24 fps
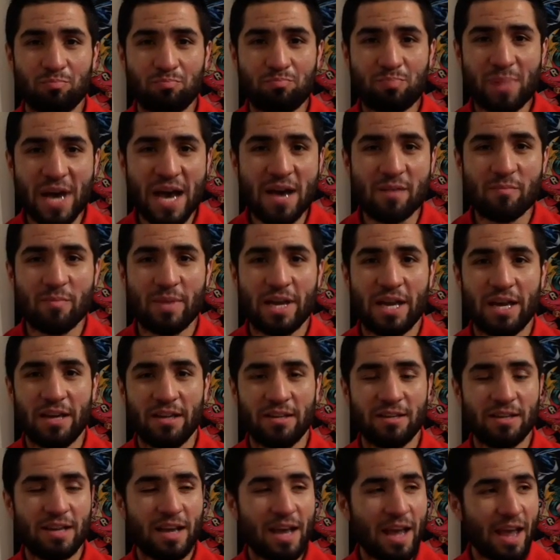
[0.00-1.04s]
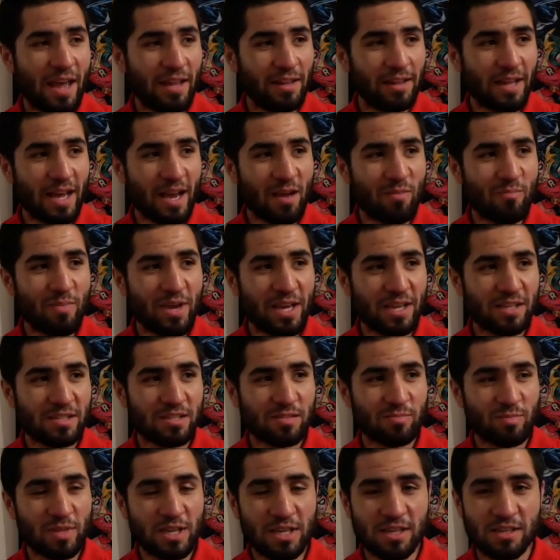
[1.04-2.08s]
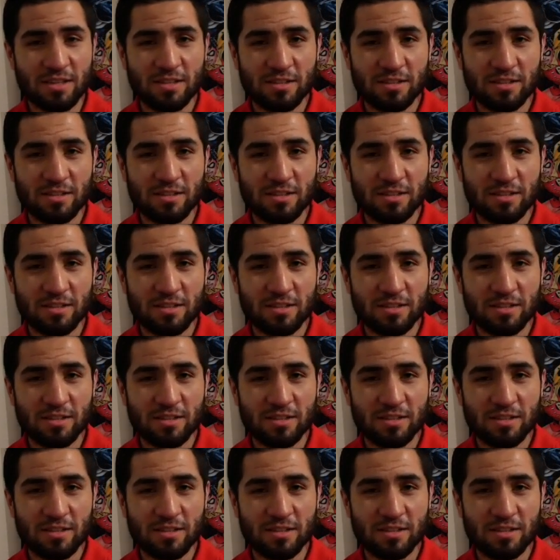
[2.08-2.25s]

Batman, and that makes me